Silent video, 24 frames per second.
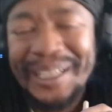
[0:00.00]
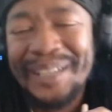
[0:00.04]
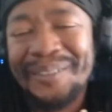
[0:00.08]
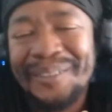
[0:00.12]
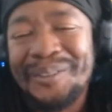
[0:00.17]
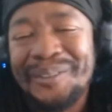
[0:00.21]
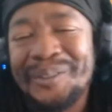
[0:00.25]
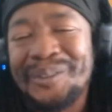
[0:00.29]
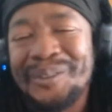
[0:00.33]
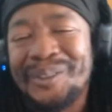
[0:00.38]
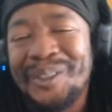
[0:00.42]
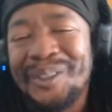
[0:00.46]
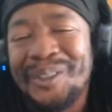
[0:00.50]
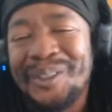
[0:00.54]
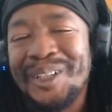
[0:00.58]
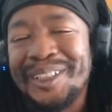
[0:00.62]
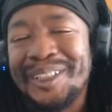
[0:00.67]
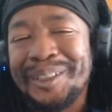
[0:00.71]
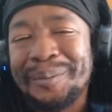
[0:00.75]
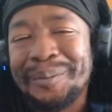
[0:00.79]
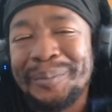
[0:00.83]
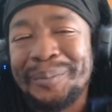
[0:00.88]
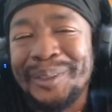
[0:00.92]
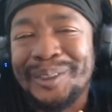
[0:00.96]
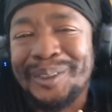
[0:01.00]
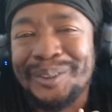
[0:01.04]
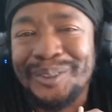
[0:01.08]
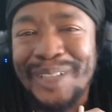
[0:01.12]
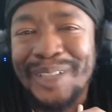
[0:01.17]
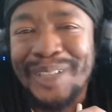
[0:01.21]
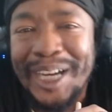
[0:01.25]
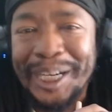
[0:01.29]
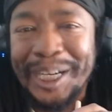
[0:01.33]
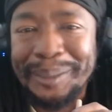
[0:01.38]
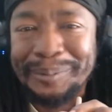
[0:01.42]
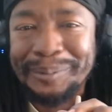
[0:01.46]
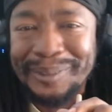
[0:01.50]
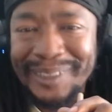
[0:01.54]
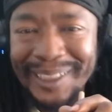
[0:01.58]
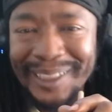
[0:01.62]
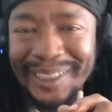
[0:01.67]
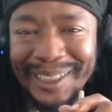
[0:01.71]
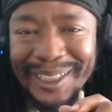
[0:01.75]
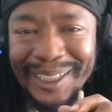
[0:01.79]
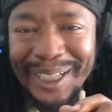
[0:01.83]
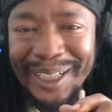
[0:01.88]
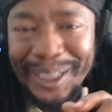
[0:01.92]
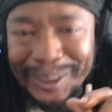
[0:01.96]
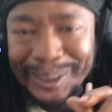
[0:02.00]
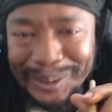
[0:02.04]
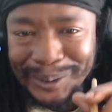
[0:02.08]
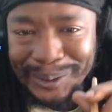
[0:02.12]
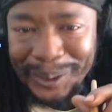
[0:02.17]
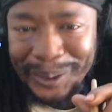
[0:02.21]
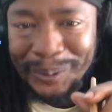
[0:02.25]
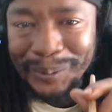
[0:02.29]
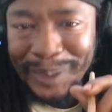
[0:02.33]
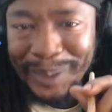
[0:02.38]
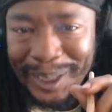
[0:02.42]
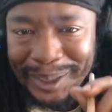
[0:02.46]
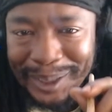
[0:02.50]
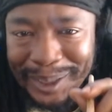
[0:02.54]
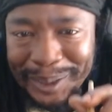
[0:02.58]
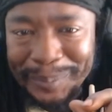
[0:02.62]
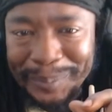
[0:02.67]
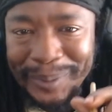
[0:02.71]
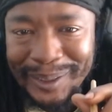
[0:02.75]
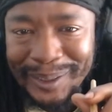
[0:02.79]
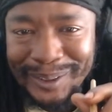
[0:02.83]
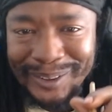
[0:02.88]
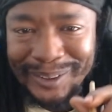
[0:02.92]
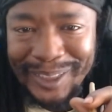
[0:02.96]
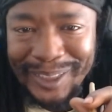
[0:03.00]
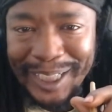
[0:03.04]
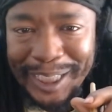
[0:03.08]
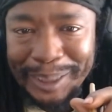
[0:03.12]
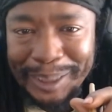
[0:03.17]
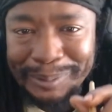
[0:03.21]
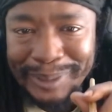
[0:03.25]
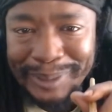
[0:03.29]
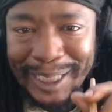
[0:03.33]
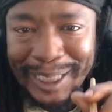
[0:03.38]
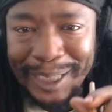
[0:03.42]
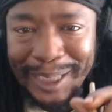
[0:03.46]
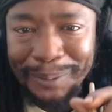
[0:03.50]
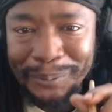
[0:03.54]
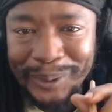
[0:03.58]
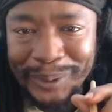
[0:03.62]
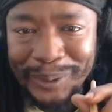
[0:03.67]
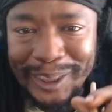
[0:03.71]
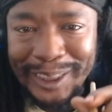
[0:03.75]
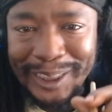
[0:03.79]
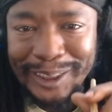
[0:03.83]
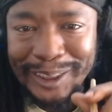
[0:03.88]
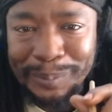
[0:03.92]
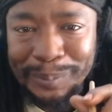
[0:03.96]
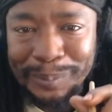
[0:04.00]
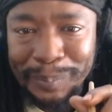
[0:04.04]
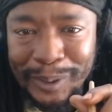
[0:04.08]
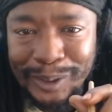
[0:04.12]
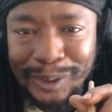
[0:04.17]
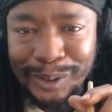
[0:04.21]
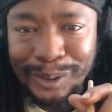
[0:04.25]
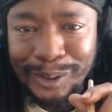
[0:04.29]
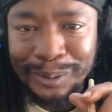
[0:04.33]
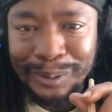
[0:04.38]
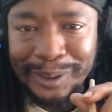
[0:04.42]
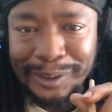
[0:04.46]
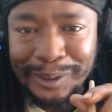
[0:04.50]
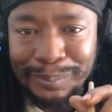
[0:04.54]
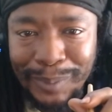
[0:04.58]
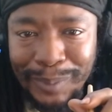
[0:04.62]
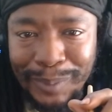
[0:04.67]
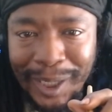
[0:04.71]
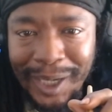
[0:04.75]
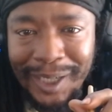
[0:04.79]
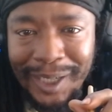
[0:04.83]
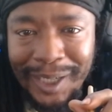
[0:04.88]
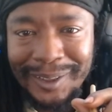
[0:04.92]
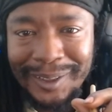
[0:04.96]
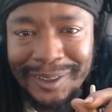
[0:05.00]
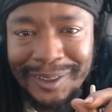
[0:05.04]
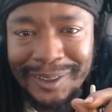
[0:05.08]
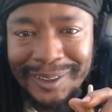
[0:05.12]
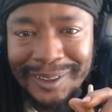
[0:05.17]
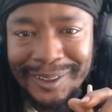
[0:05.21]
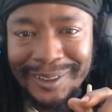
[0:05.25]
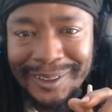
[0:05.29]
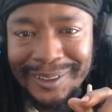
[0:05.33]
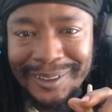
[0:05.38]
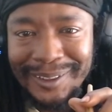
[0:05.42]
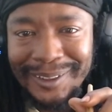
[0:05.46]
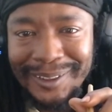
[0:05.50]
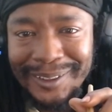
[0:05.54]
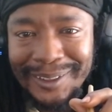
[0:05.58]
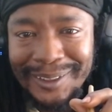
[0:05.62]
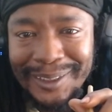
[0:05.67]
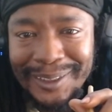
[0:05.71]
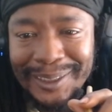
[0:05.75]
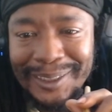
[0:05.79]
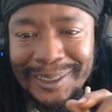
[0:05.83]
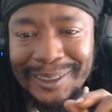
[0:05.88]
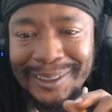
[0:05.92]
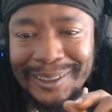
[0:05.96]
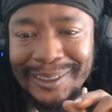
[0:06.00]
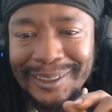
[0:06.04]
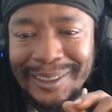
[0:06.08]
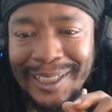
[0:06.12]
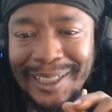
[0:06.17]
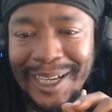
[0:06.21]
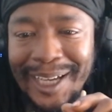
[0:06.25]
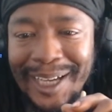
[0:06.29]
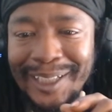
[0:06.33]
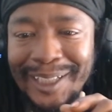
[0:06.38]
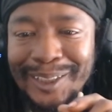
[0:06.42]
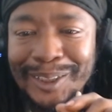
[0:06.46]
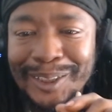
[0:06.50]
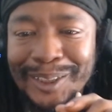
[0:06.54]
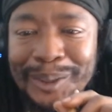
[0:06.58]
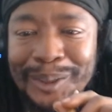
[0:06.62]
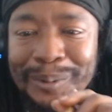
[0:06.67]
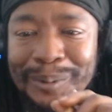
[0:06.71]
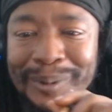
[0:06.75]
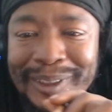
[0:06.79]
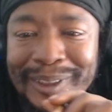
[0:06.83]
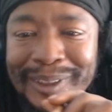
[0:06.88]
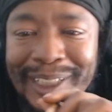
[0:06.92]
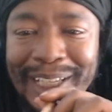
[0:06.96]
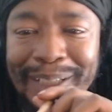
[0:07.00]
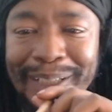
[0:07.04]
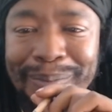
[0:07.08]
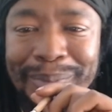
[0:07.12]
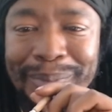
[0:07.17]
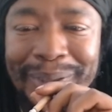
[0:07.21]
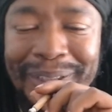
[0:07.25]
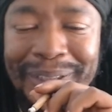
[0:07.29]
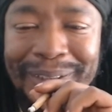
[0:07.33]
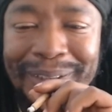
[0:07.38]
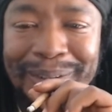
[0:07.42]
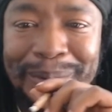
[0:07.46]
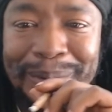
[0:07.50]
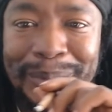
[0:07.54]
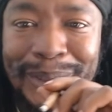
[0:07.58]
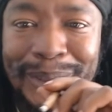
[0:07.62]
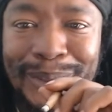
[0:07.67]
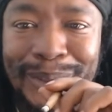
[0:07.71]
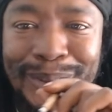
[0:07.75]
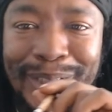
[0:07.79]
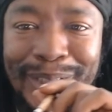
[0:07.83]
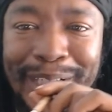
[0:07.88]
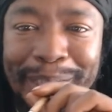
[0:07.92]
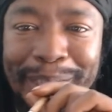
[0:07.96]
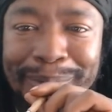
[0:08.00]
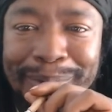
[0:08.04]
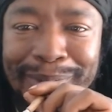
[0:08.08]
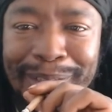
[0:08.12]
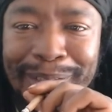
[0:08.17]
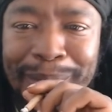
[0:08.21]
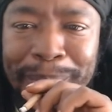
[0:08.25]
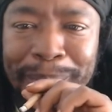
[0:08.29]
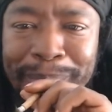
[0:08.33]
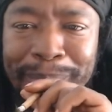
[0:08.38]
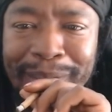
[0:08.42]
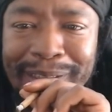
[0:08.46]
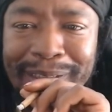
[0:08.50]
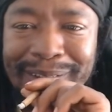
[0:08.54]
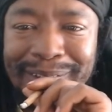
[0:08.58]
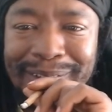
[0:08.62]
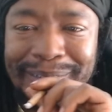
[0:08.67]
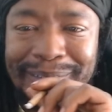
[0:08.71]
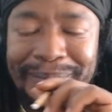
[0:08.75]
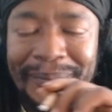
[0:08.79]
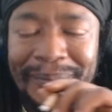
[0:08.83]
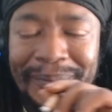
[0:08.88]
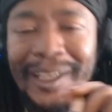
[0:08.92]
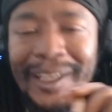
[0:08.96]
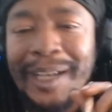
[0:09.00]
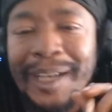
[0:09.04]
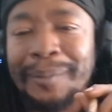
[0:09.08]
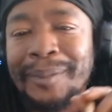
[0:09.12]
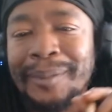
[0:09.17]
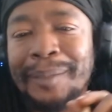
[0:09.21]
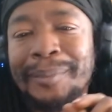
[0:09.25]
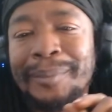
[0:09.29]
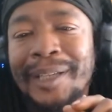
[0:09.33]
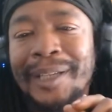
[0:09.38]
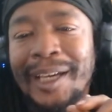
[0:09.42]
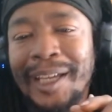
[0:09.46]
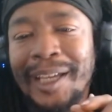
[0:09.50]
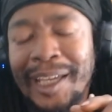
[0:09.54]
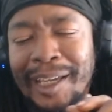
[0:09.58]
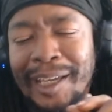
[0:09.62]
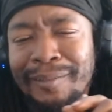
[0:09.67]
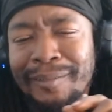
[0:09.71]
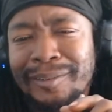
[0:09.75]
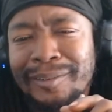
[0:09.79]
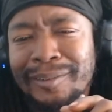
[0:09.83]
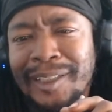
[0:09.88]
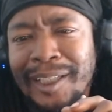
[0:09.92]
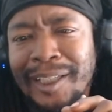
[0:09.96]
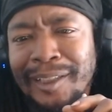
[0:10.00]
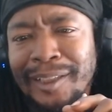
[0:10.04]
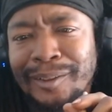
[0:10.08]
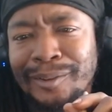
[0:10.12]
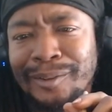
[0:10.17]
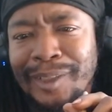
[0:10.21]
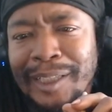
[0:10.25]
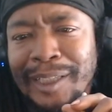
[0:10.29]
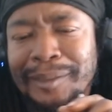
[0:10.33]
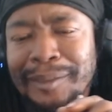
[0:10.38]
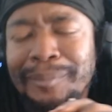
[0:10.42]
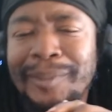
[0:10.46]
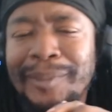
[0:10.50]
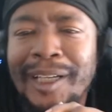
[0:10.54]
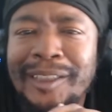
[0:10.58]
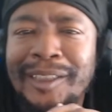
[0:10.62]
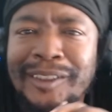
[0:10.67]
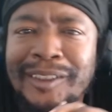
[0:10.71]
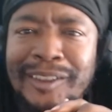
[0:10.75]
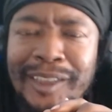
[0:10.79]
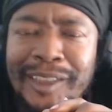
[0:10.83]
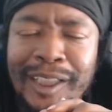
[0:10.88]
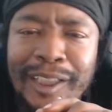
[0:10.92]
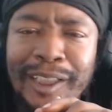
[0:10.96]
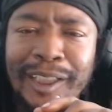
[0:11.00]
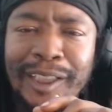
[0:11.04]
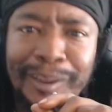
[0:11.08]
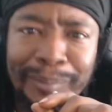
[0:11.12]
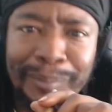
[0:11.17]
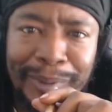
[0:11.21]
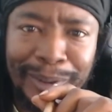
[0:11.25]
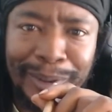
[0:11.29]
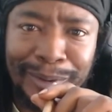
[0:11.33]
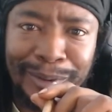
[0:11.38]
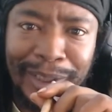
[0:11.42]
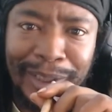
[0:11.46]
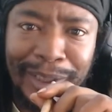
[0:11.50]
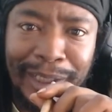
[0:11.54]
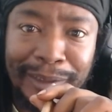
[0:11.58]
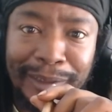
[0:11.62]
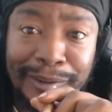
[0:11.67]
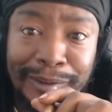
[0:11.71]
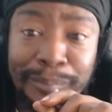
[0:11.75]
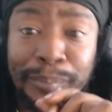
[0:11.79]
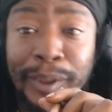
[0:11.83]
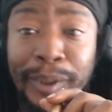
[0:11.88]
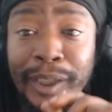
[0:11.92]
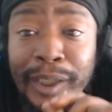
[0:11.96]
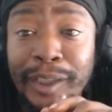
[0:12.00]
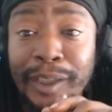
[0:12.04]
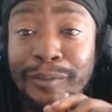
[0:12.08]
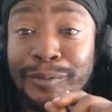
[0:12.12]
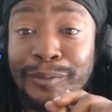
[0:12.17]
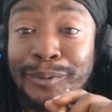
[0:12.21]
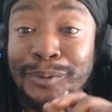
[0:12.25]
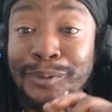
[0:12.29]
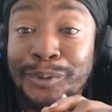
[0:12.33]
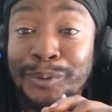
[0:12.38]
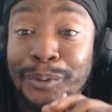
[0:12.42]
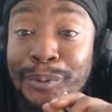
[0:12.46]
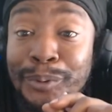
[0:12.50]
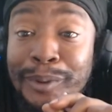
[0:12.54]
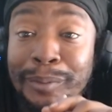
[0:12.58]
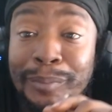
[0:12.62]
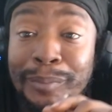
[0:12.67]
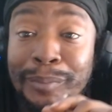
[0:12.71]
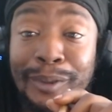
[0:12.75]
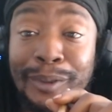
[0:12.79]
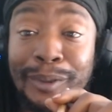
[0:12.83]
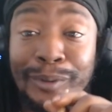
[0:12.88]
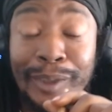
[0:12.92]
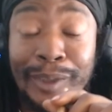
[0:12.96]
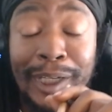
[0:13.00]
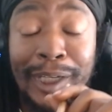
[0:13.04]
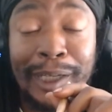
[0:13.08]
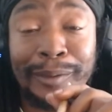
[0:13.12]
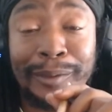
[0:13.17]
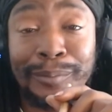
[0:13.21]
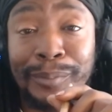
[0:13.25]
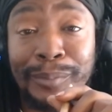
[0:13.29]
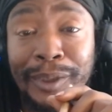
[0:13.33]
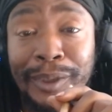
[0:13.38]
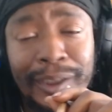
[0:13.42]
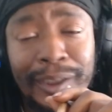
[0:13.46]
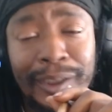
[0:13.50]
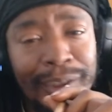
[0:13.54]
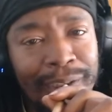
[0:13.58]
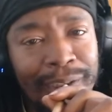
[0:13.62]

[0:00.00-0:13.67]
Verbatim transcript: you go and commit crimes, don't commit crimes at weed dispensaries, bro. Out of here with that, bro. Commit crimes other places. I'm not advocating crime. I'm not saying commit crimes, but if you do commit crimes, bro.